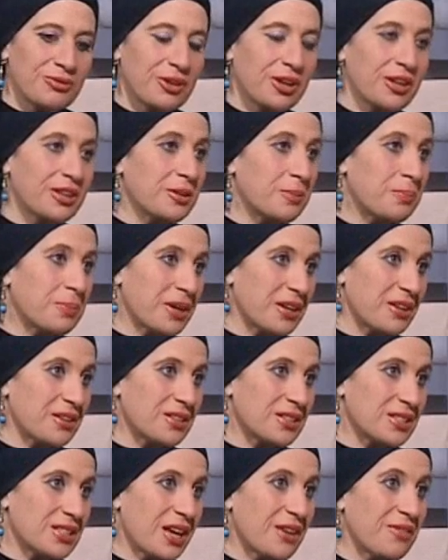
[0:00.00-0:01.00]
you will find the
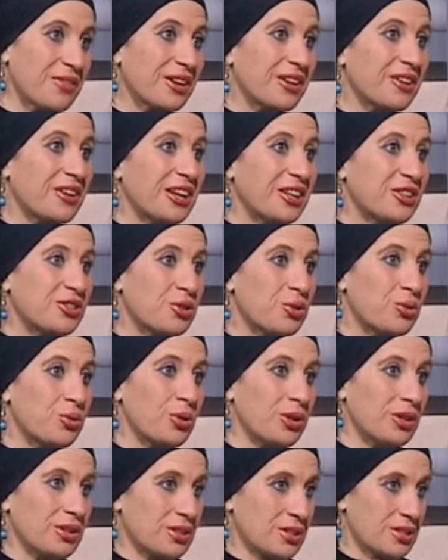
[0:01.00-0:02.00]
parents have a great
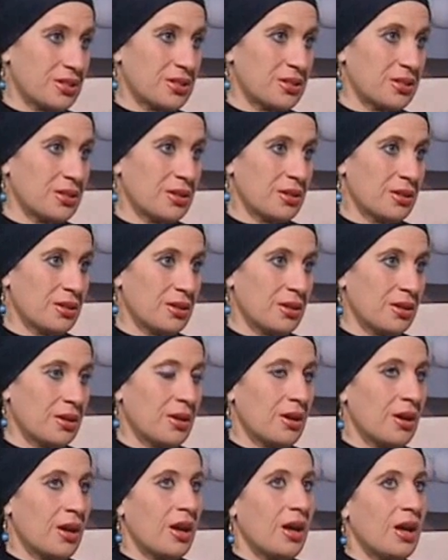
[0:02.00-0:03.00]
role in this.
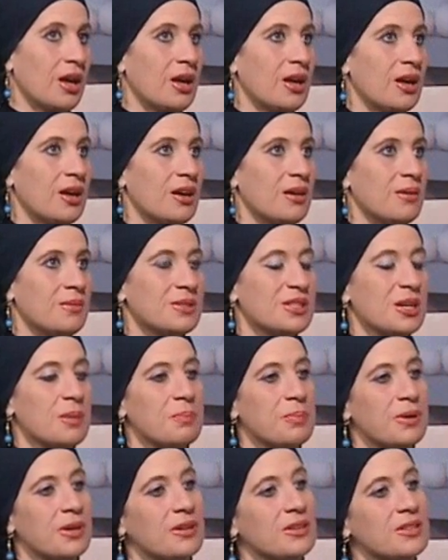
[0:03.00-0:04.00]

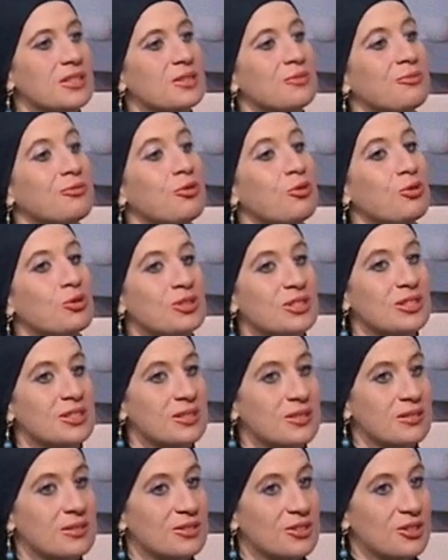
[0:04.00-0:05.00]
Some parents
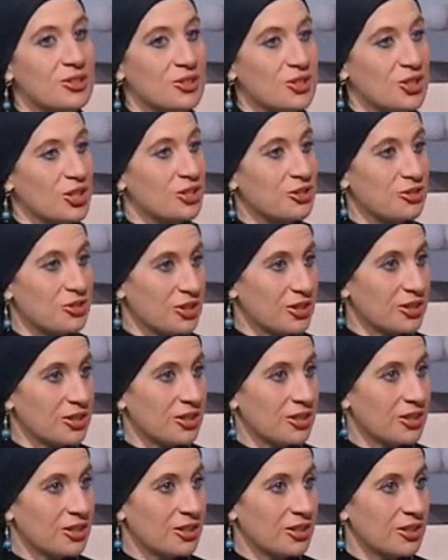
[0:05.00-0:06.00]
force their
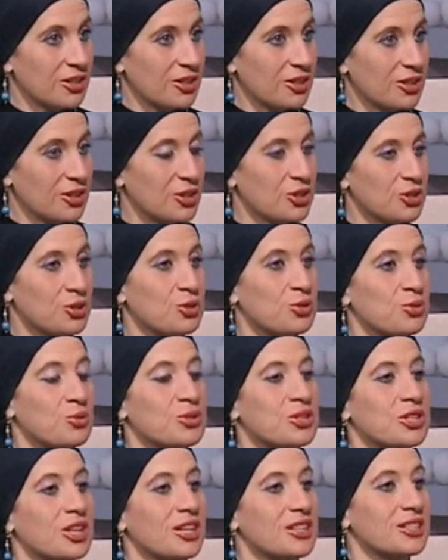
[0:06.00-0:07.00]
children
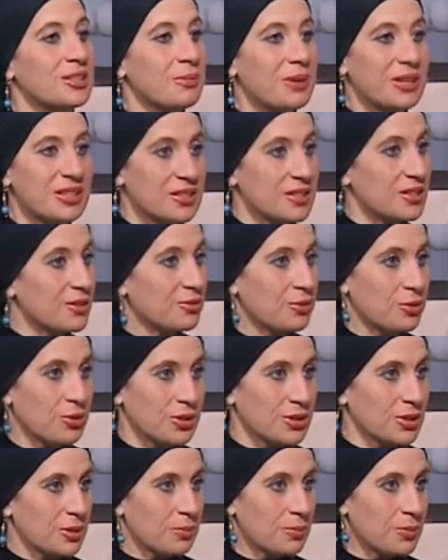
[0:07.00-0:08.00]
to study medicine,
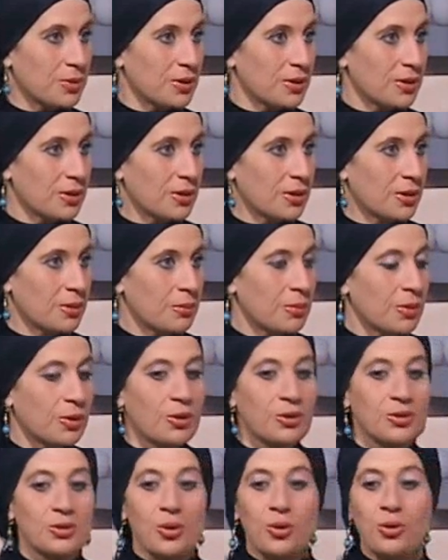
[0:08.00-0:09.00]
for example,
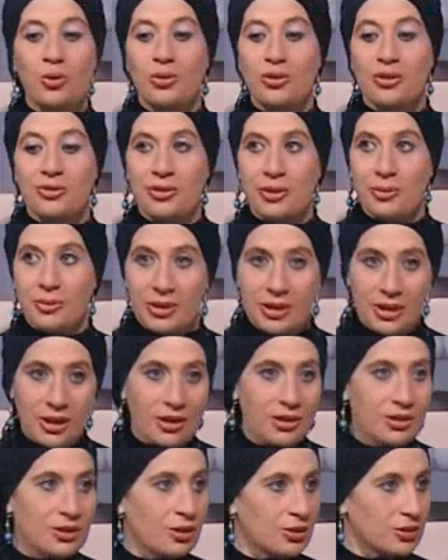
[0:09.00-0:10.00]
because all the
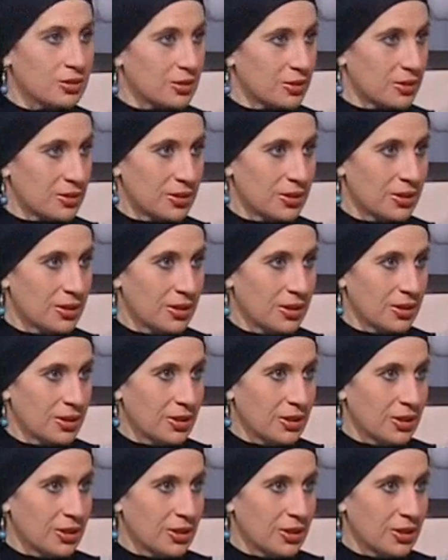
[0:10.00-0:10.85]
family are doctors.